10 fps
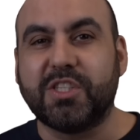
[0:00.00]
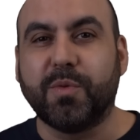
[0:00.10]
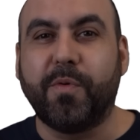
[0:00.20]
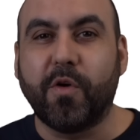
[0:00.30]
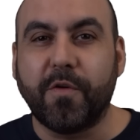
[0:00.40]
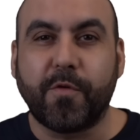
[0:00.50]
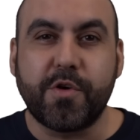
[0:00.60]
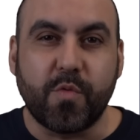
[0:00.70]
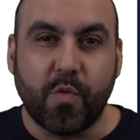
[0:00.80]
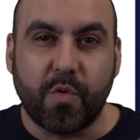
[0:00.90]
support for
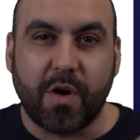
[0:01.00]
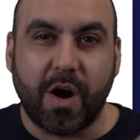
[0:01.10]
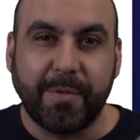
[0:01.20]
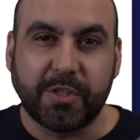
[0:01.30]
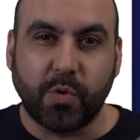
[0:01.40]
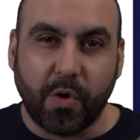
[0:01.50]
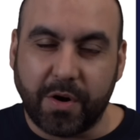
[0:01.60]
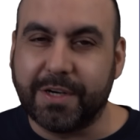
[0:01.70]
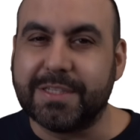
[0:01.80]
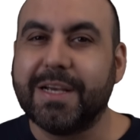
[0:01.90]
your WooCommerce
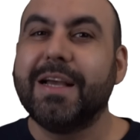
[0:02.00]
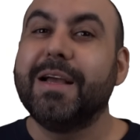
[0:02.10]
orders.